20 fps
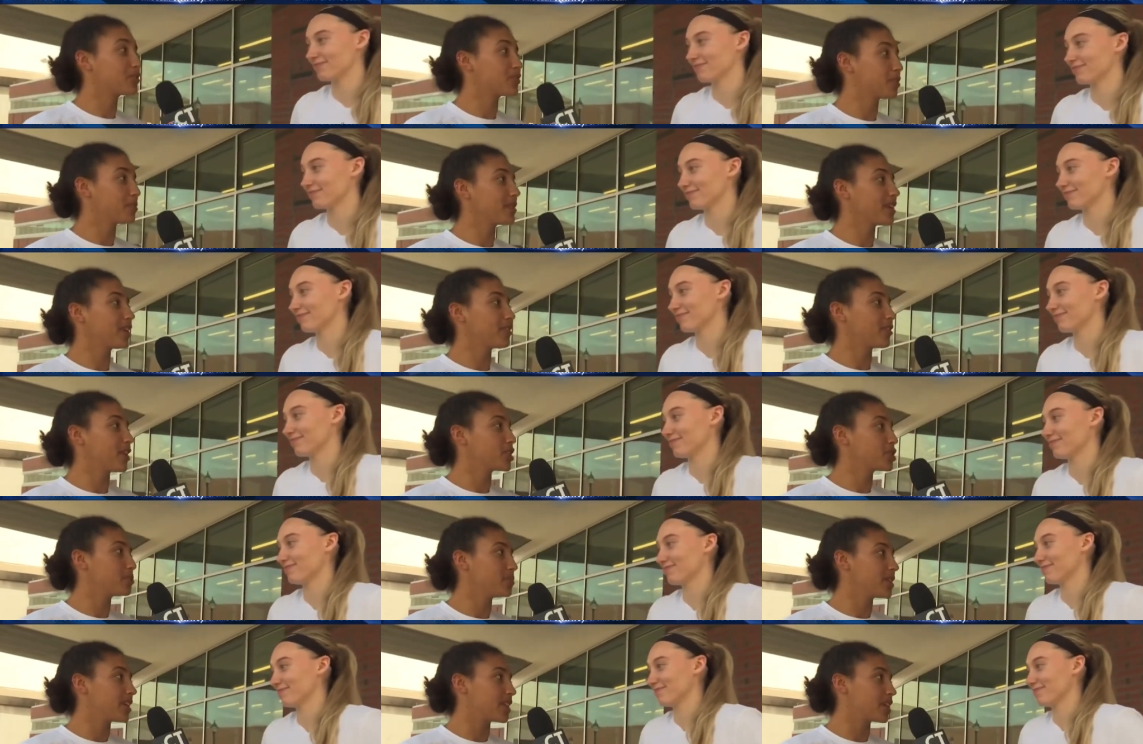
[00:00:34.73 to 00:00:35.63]
Speaker 1: for me
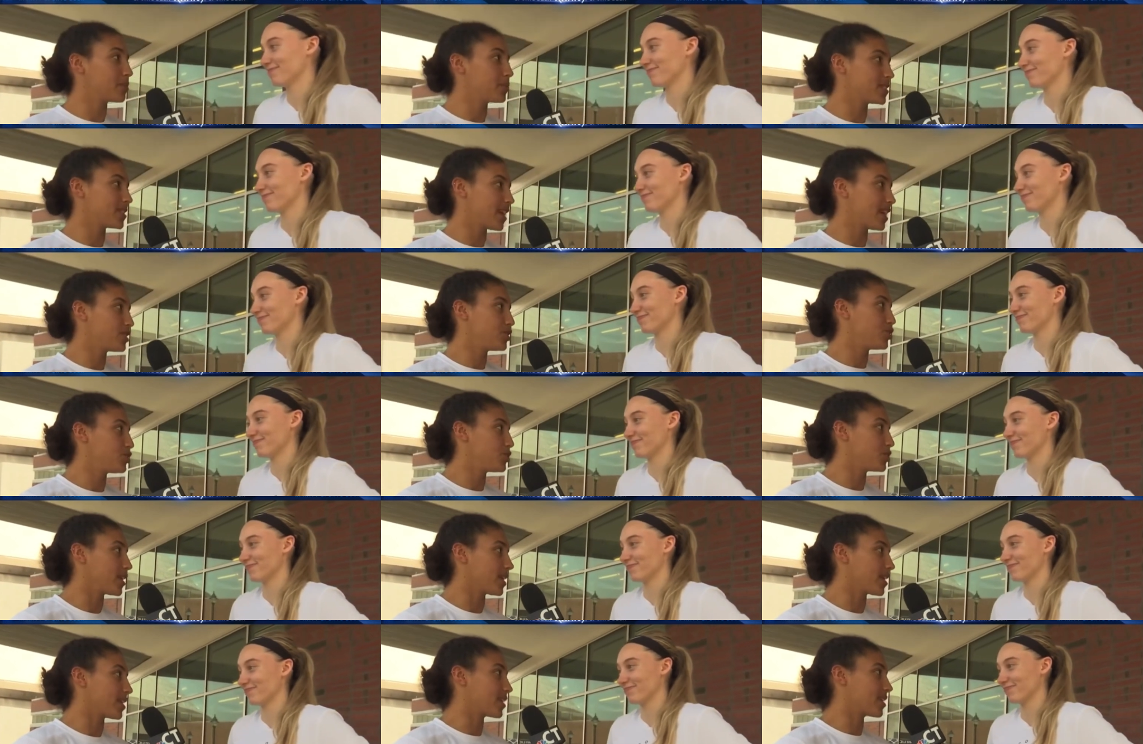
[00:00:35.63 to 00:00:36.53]
freshman year besides
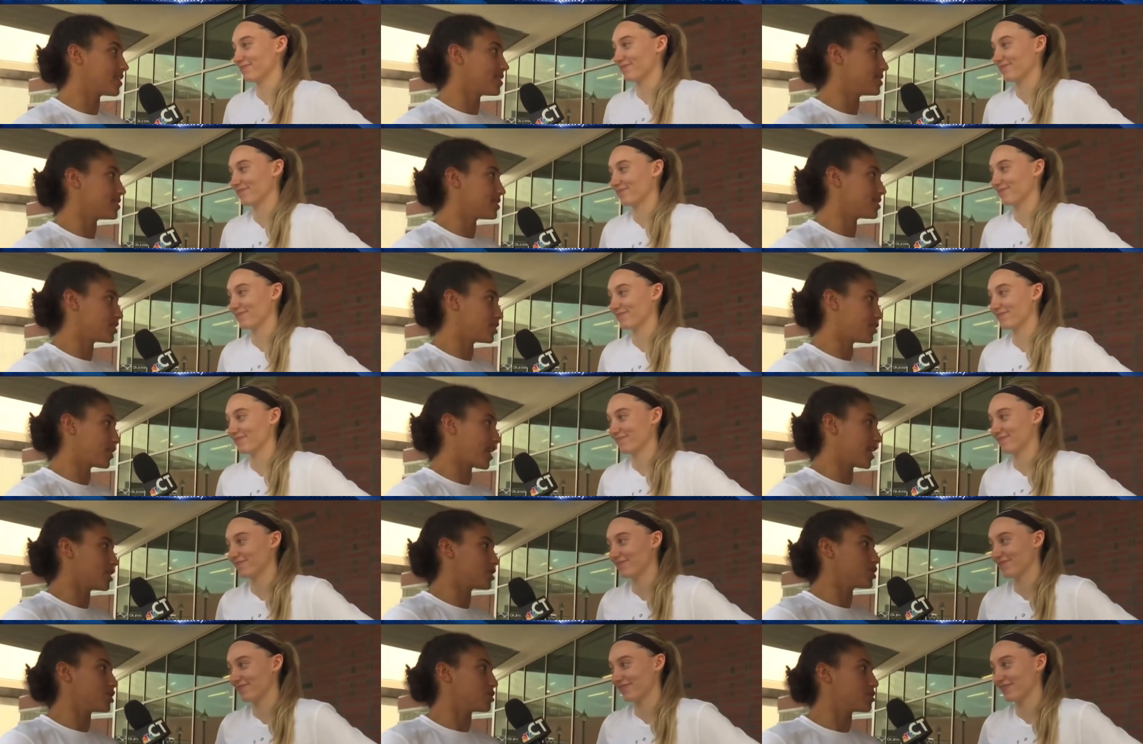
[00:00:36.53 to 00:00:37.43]
shooting? Because you
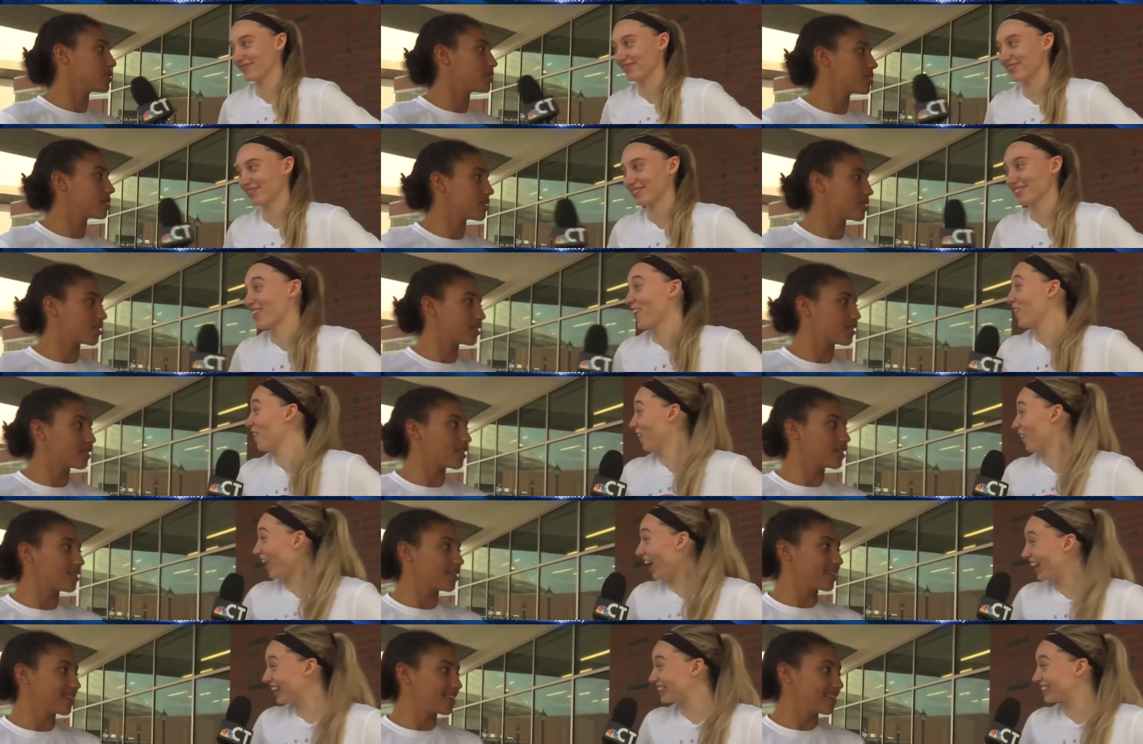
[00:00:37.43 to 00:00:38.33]
can't shoot.
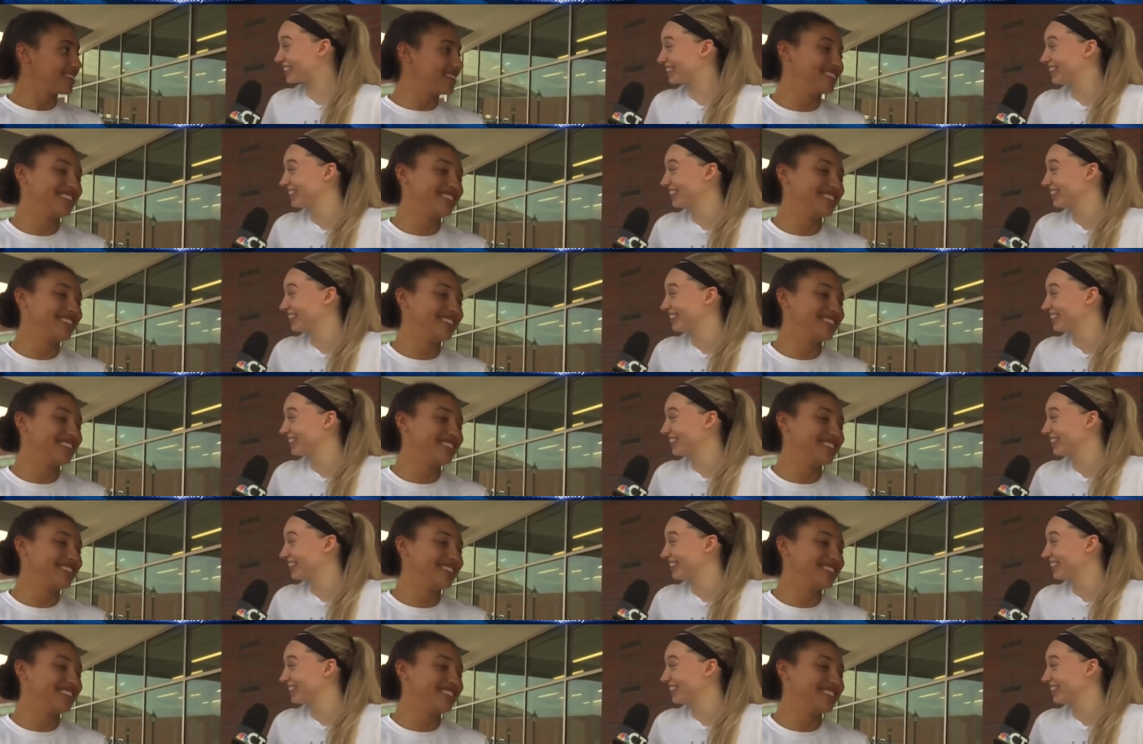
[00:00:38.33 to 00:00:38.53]
Speaker 2: What?